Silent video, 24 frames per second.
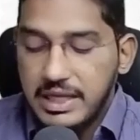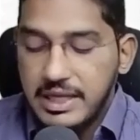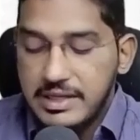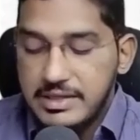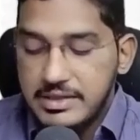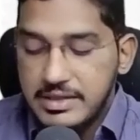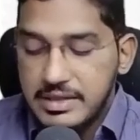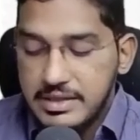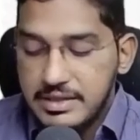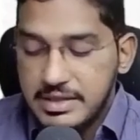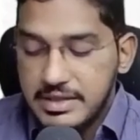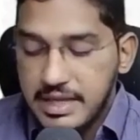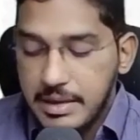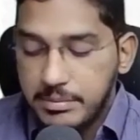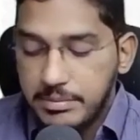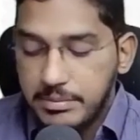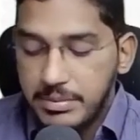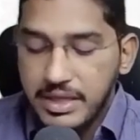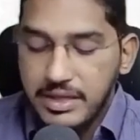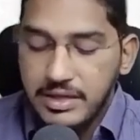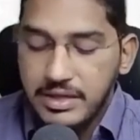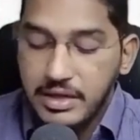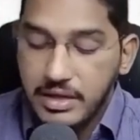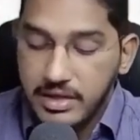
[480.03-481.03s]
as
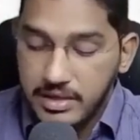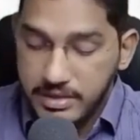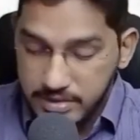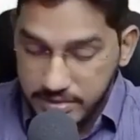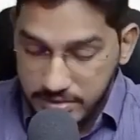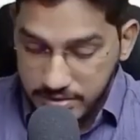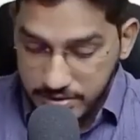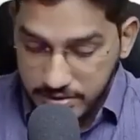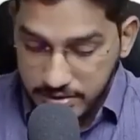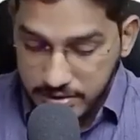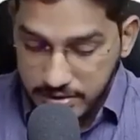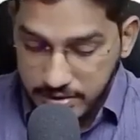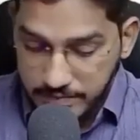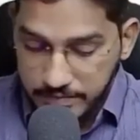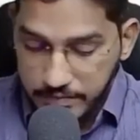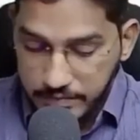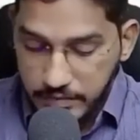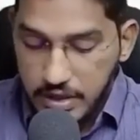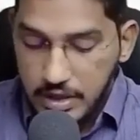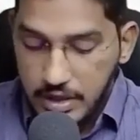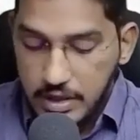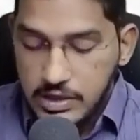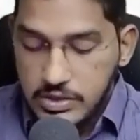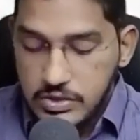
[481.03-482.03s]
sampling risk.
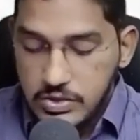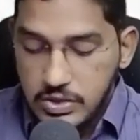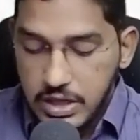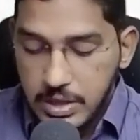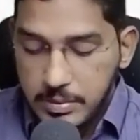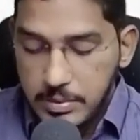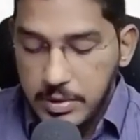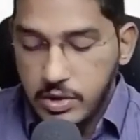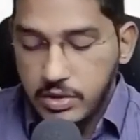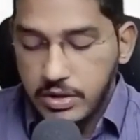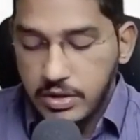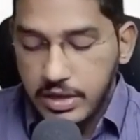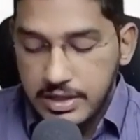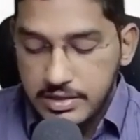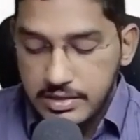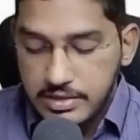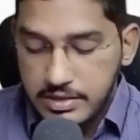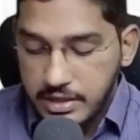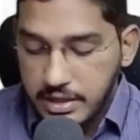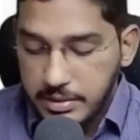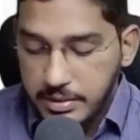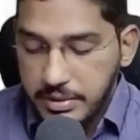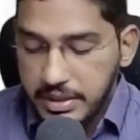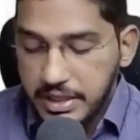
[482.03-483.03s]
So come on guys,
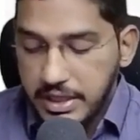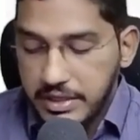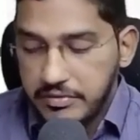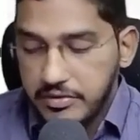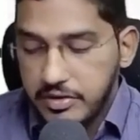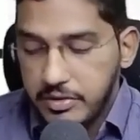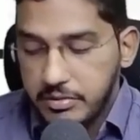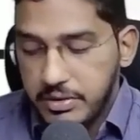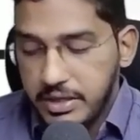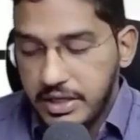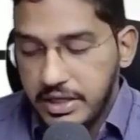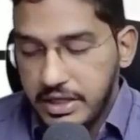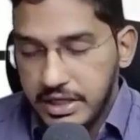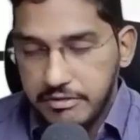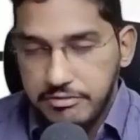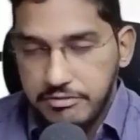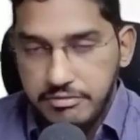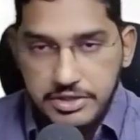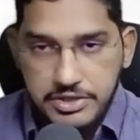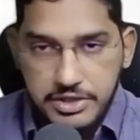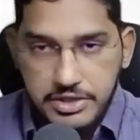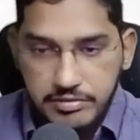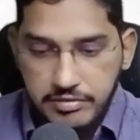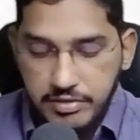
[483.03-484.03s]
repeat everybody.
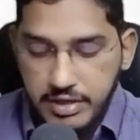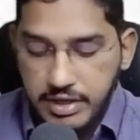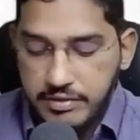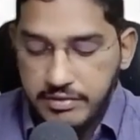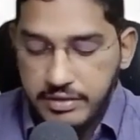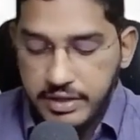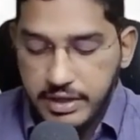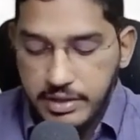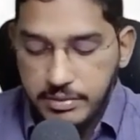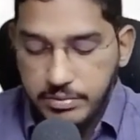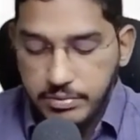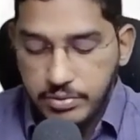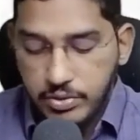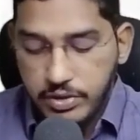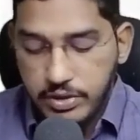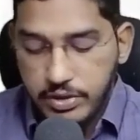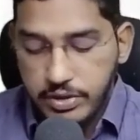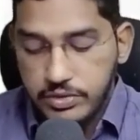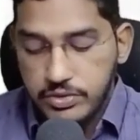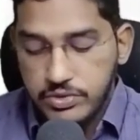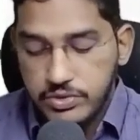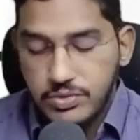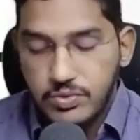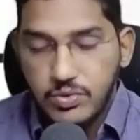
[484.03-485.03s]
Definition very, very
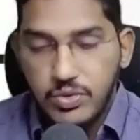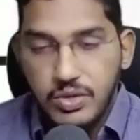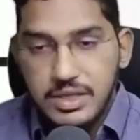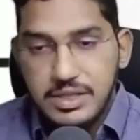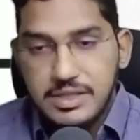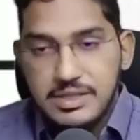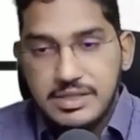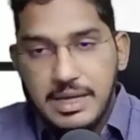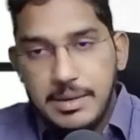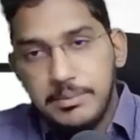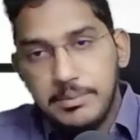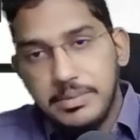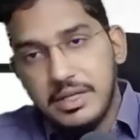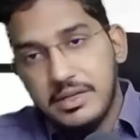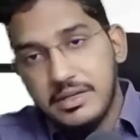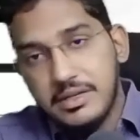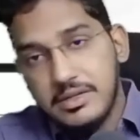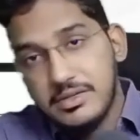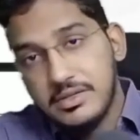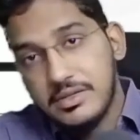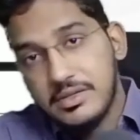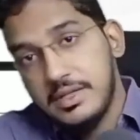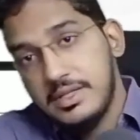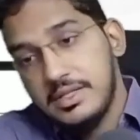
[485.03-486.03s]
important. So what is sampling
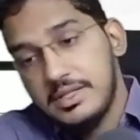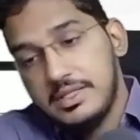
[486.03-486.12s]
risk?